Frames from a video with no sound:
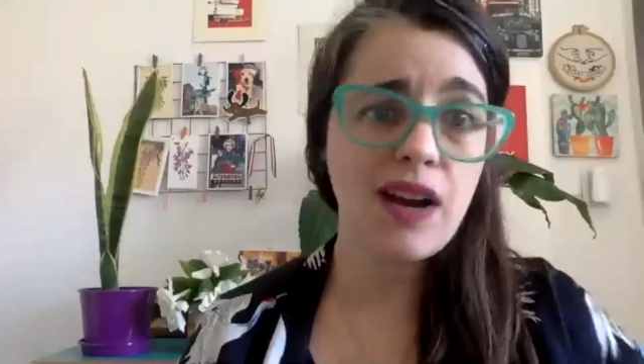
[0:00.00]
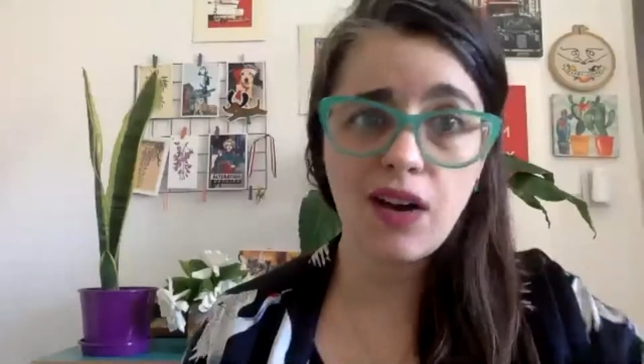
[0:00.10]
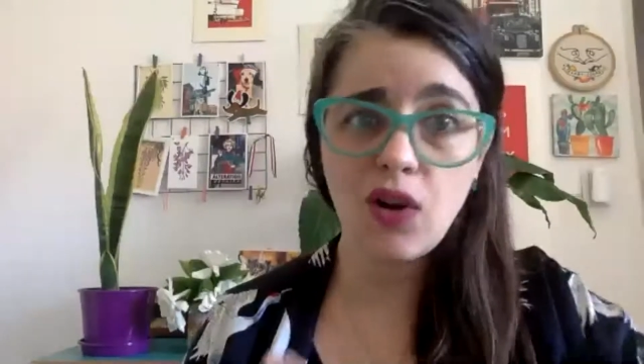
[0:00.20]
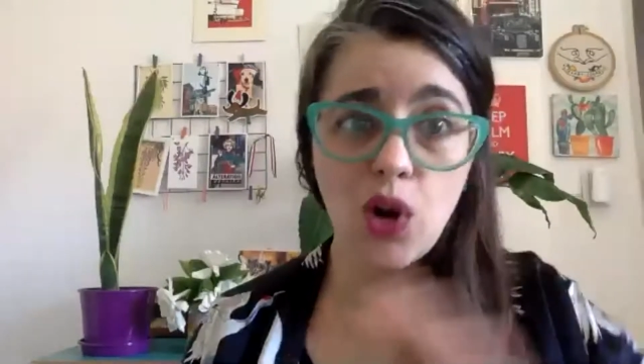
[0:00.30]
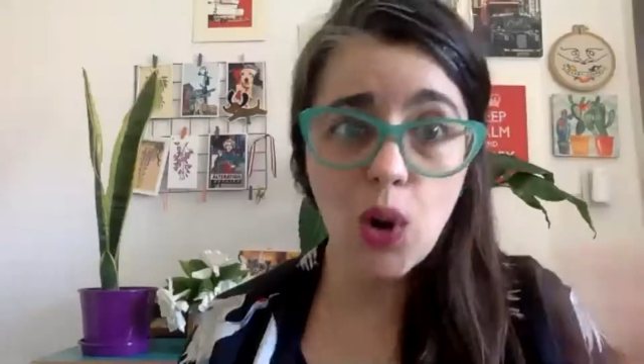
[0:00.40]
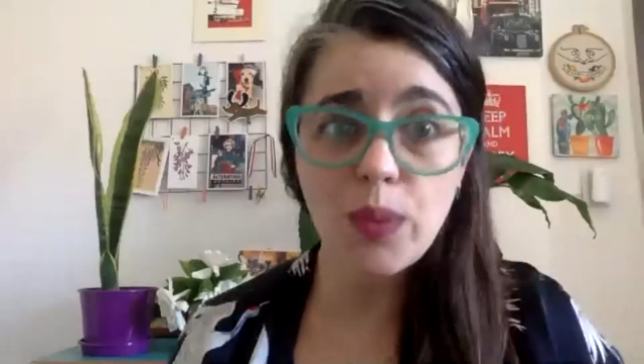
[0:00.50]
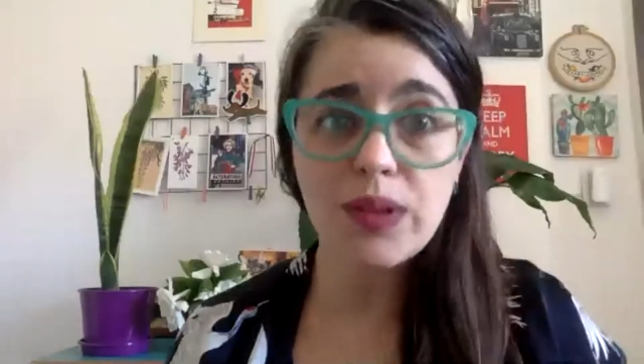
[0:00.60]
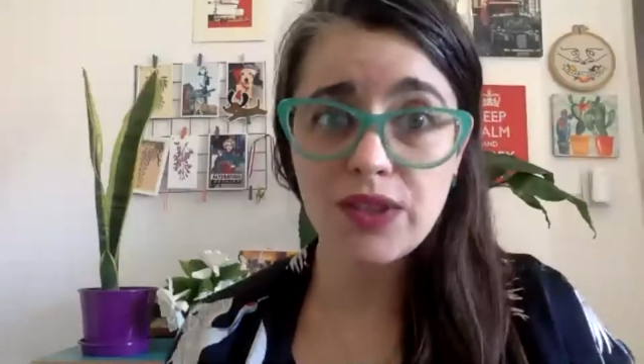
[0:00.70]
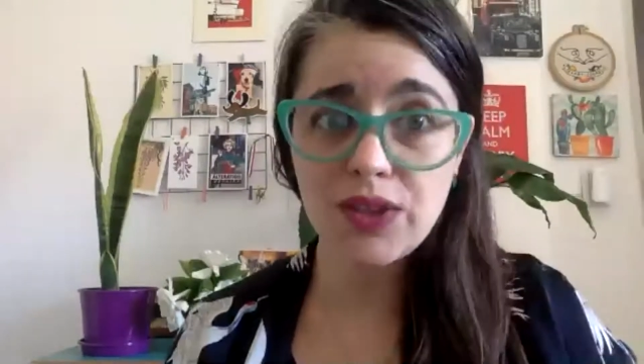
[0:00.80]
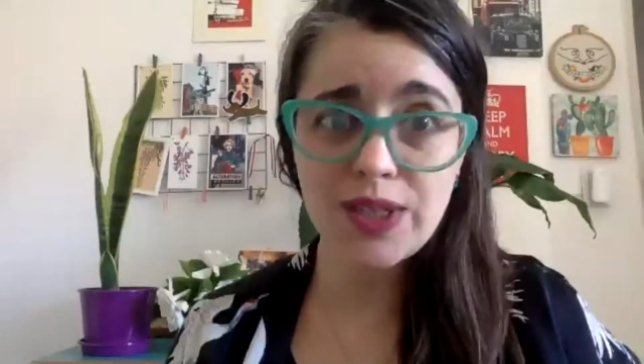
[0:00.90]
global
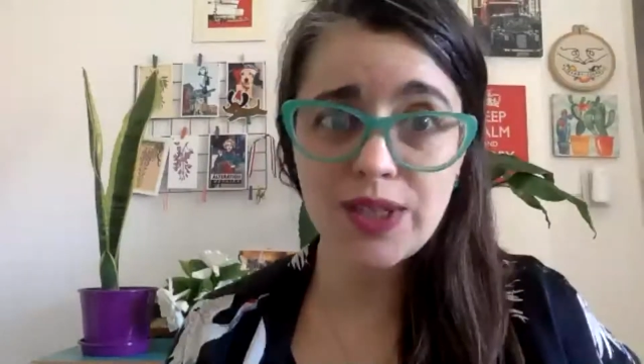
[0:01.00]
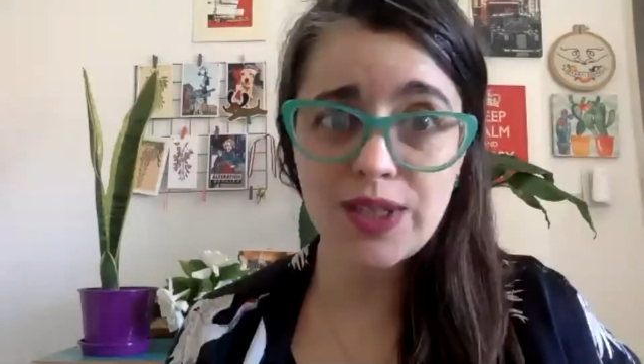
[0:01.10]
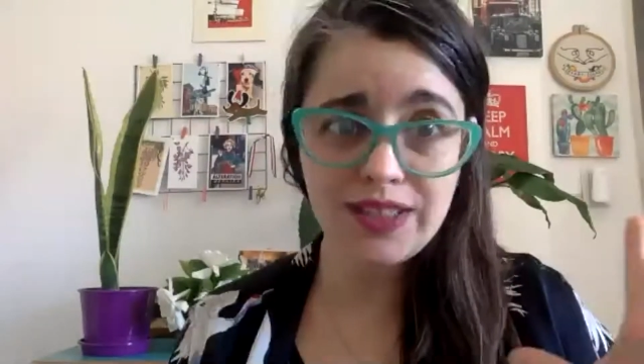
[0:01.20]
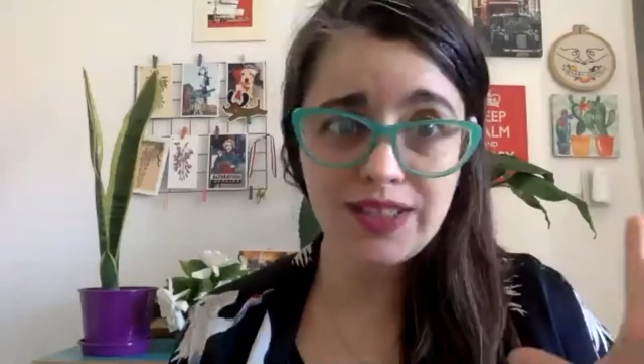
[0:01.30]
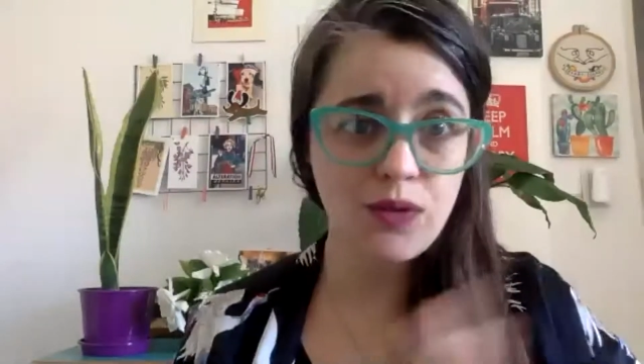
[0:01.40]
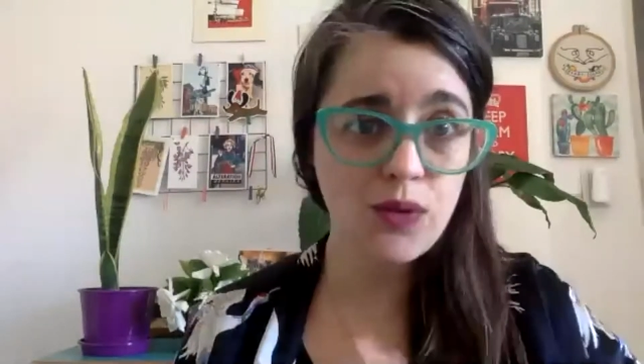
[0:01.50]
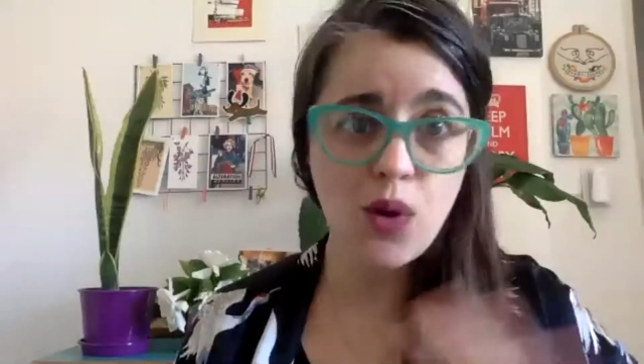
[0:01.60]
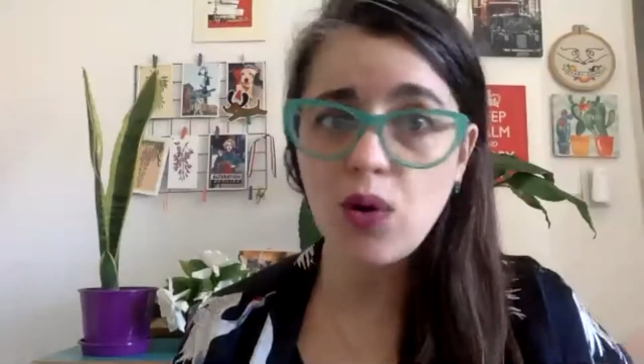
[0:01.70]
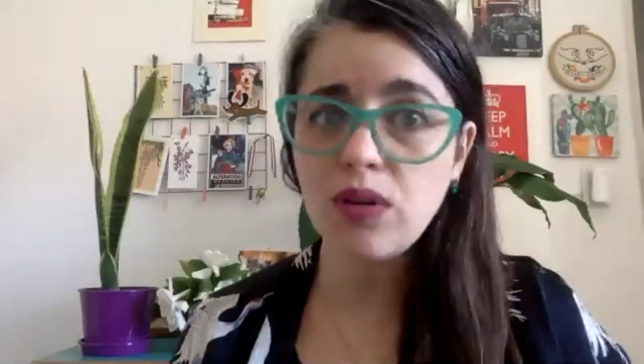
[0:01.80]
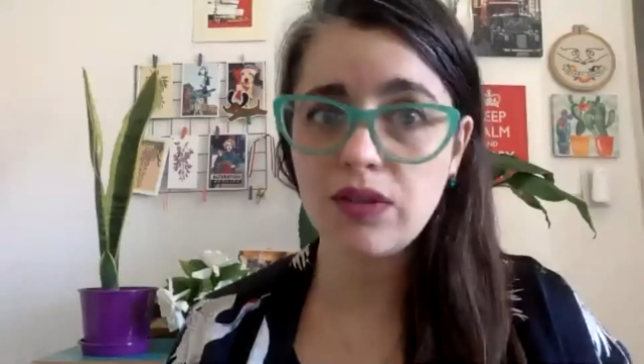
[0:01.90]
society for
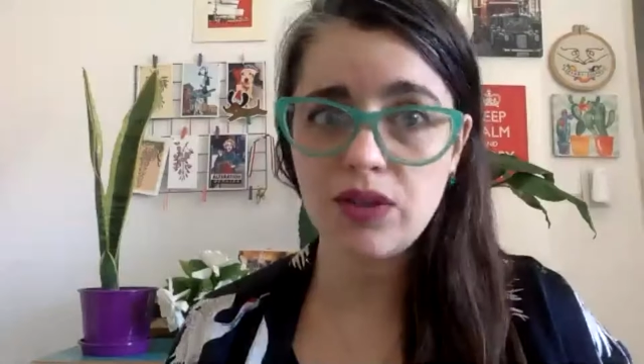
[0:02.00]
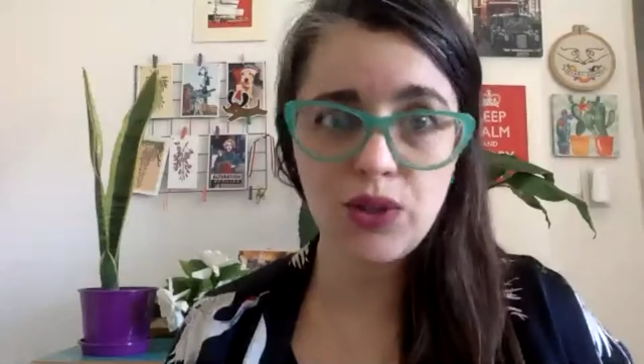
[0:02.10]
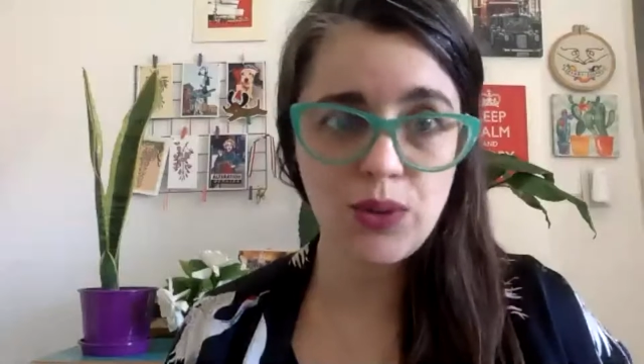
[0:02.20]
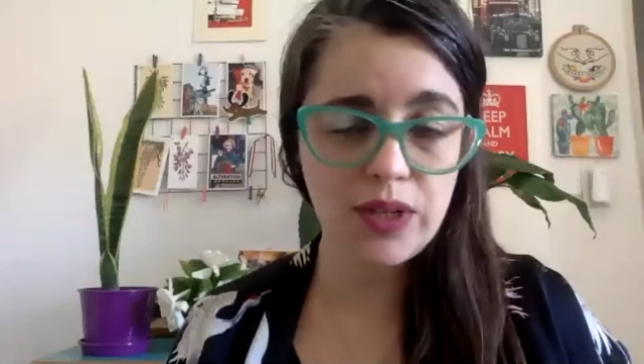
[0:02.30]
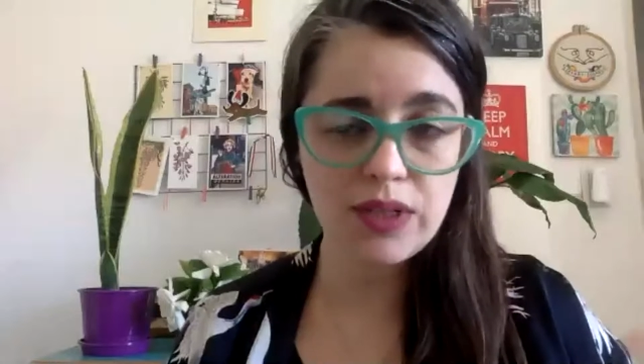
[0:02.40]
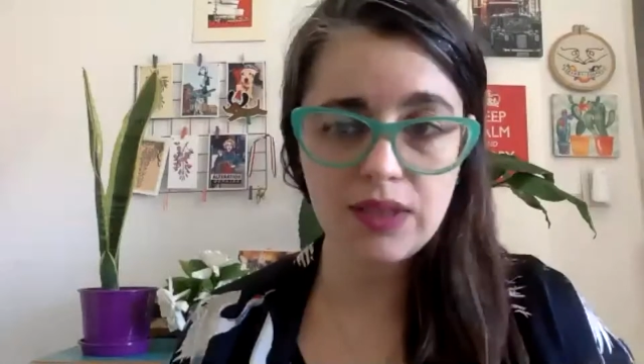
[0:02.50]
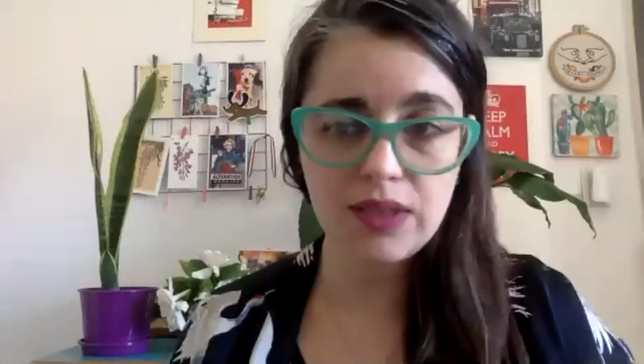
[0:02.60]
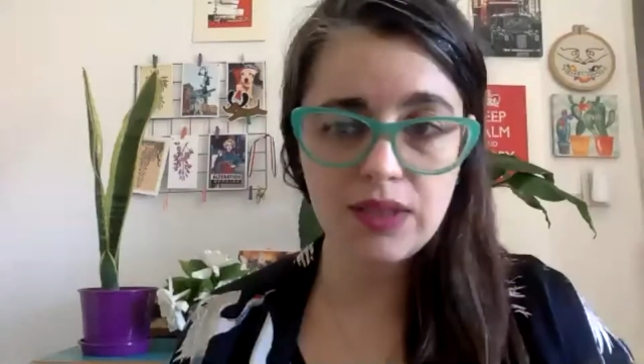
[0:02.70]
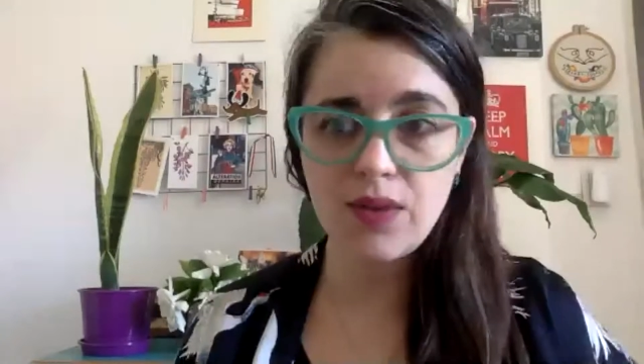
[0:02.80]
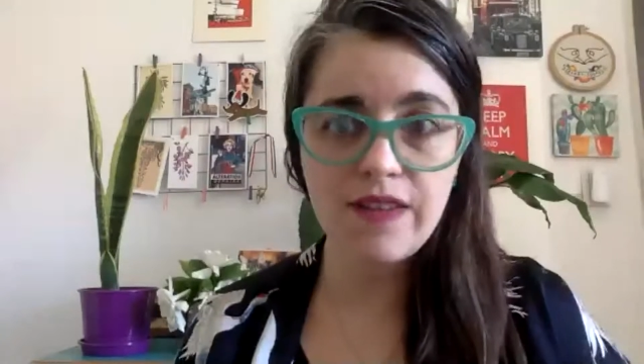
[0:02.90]
all our students, for
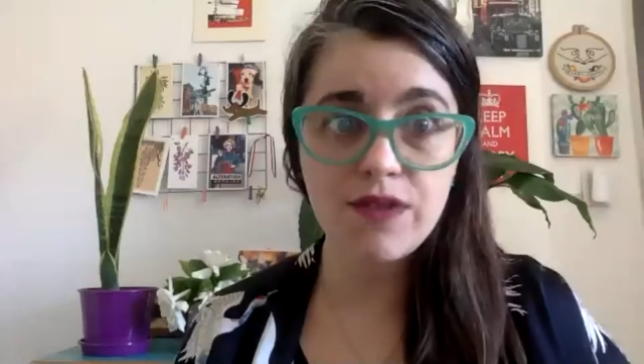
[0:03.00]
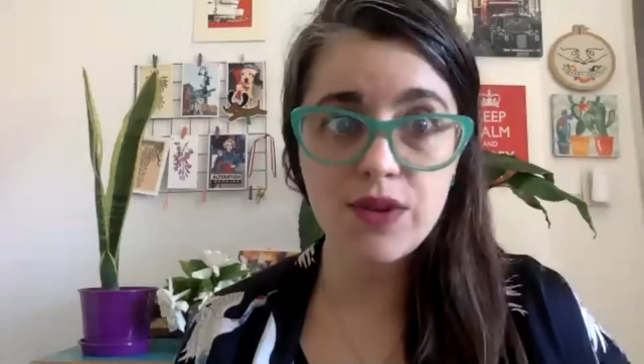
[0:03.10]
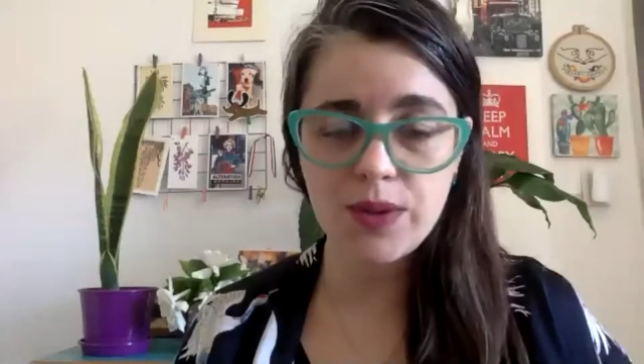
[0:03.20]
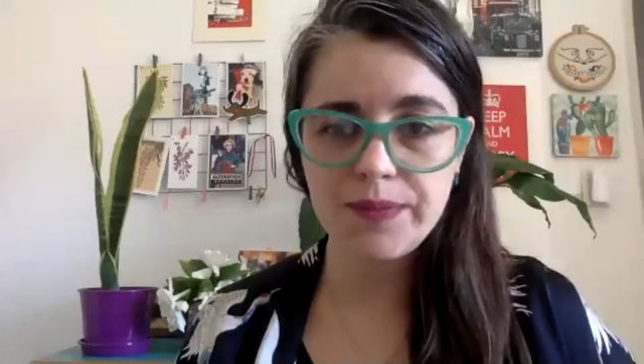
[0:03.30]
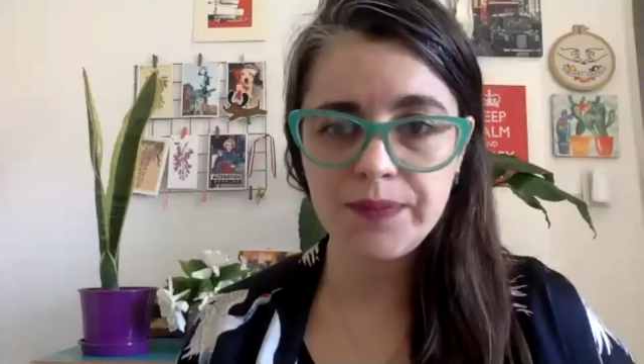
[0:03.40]
everyone.